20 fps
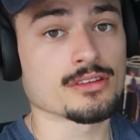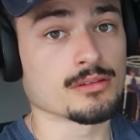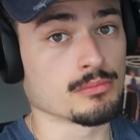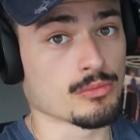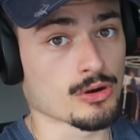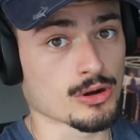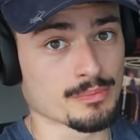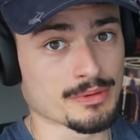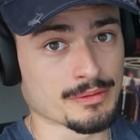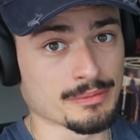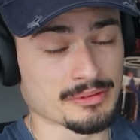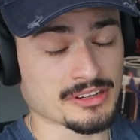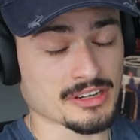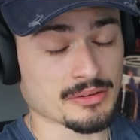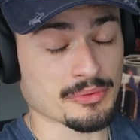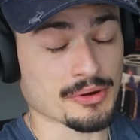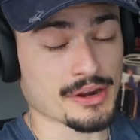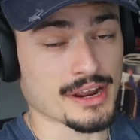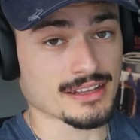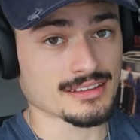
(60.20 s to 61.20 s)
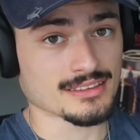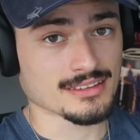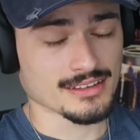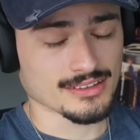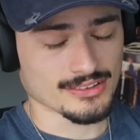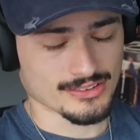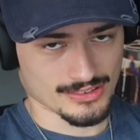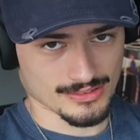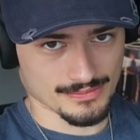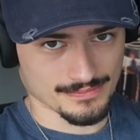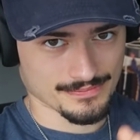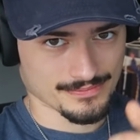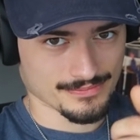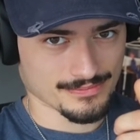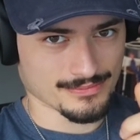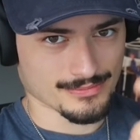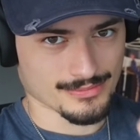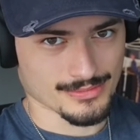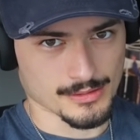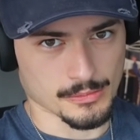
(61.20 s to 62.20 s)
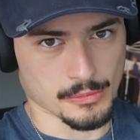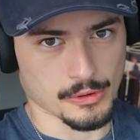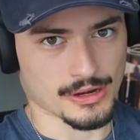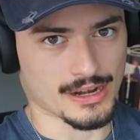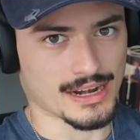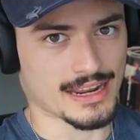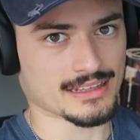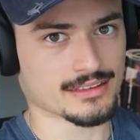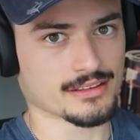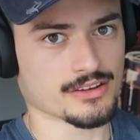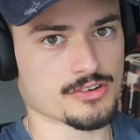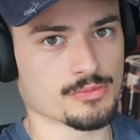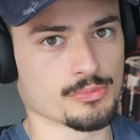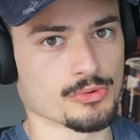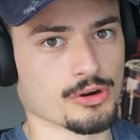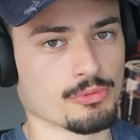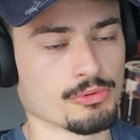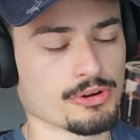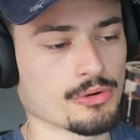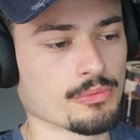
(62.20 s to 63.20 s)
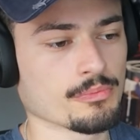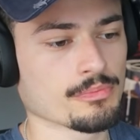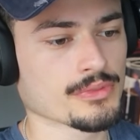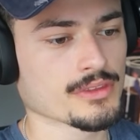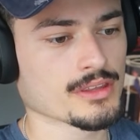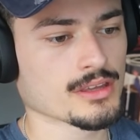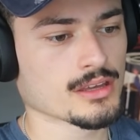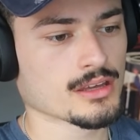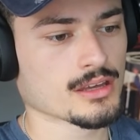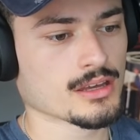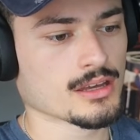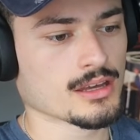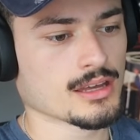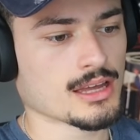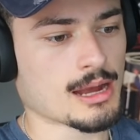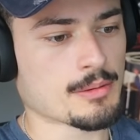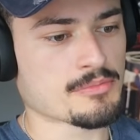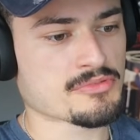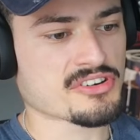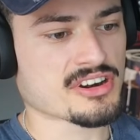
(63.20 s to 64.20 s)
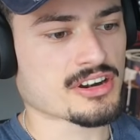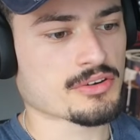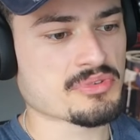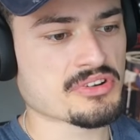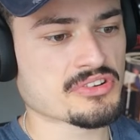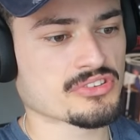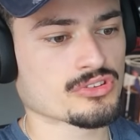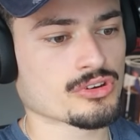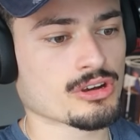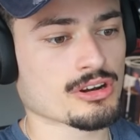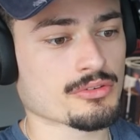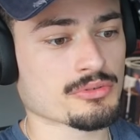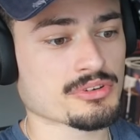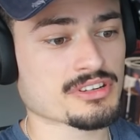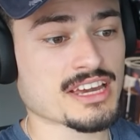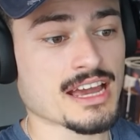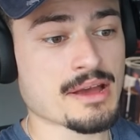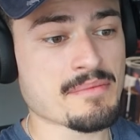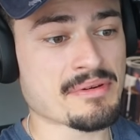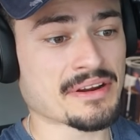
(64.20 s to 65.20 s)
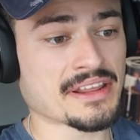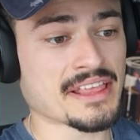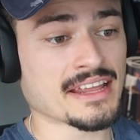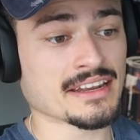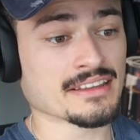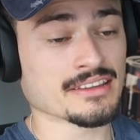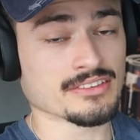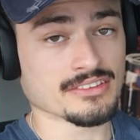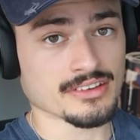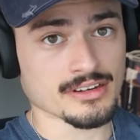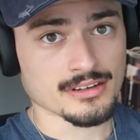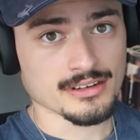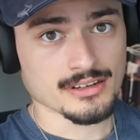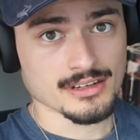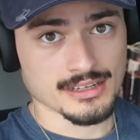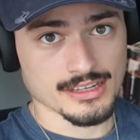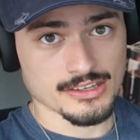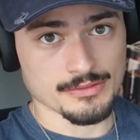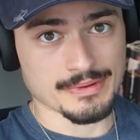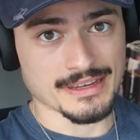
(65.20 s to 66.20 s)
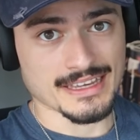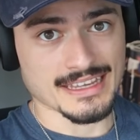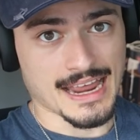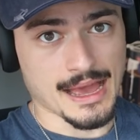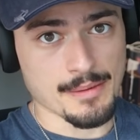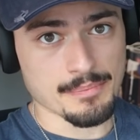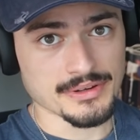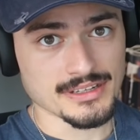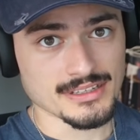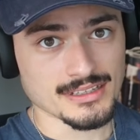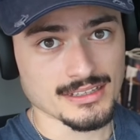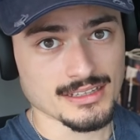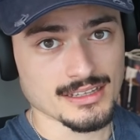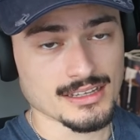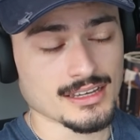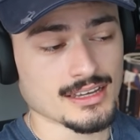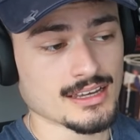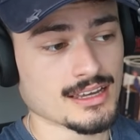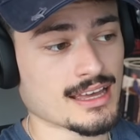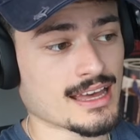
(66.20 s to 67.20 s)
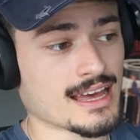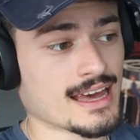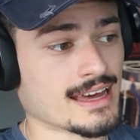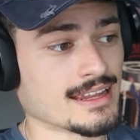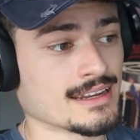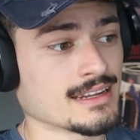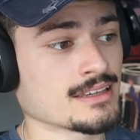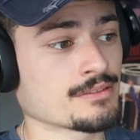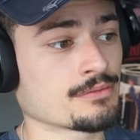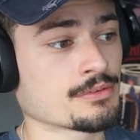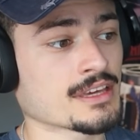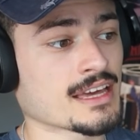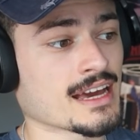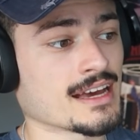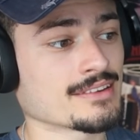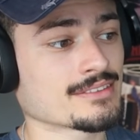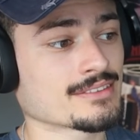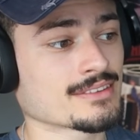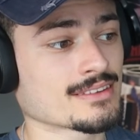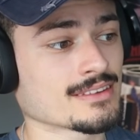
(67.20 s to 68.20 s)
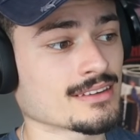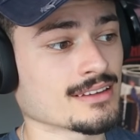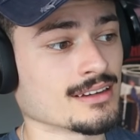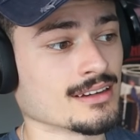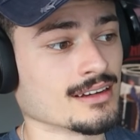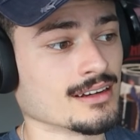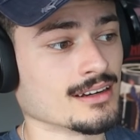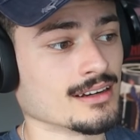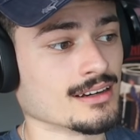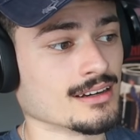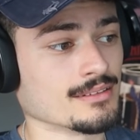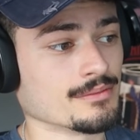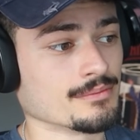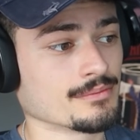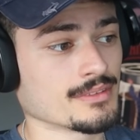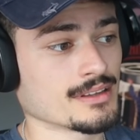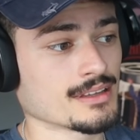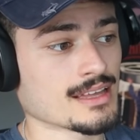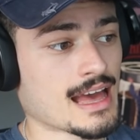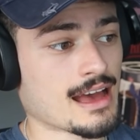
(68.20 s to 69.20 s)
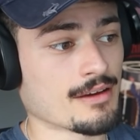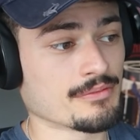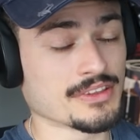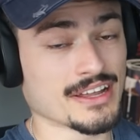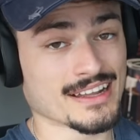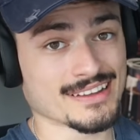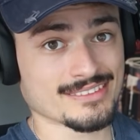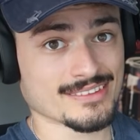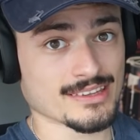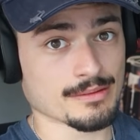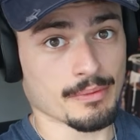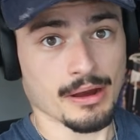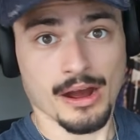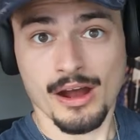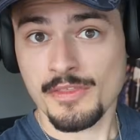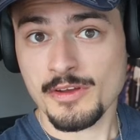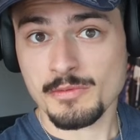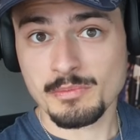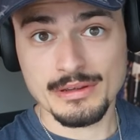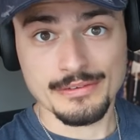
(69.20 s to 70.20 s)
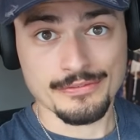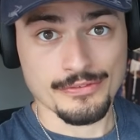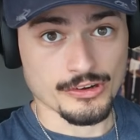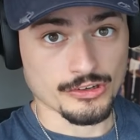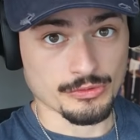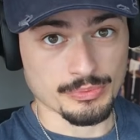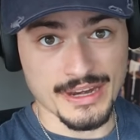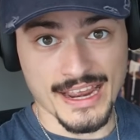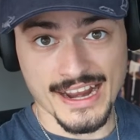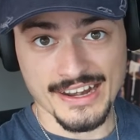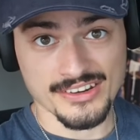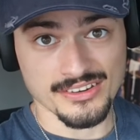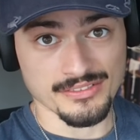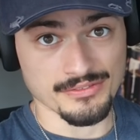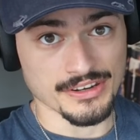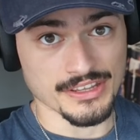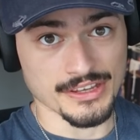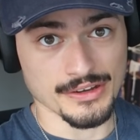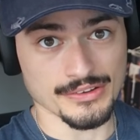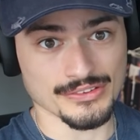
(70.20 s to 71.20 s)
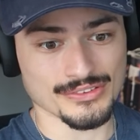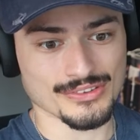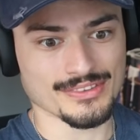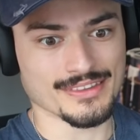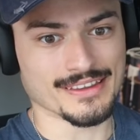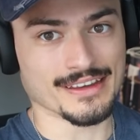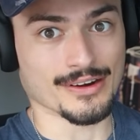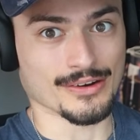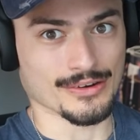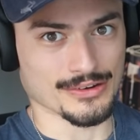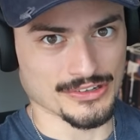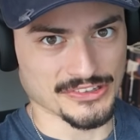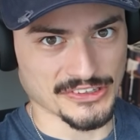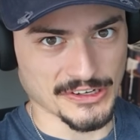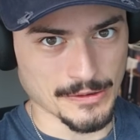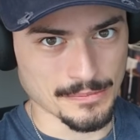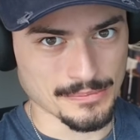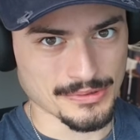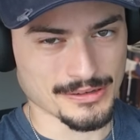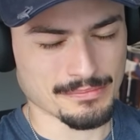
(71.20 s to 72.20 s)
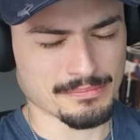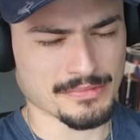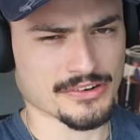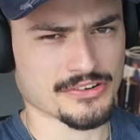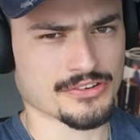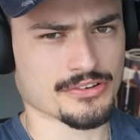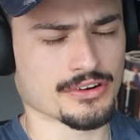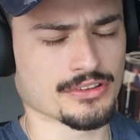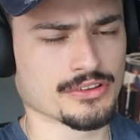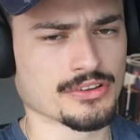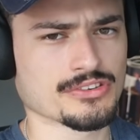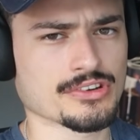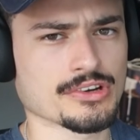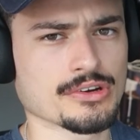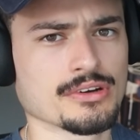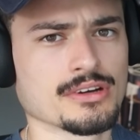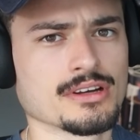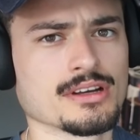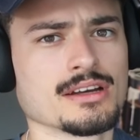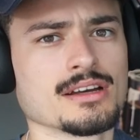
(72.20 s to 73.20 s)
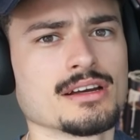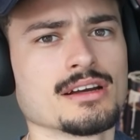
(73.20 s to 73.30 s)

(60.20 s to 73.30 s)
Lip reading: the more people don't react to this, the more like that your boy will. I'm trying to reach 200k by the end of this year, let's make it happen. And if you guys have not seen my other BeFirst reaction videos, they are dope, make sure to do so.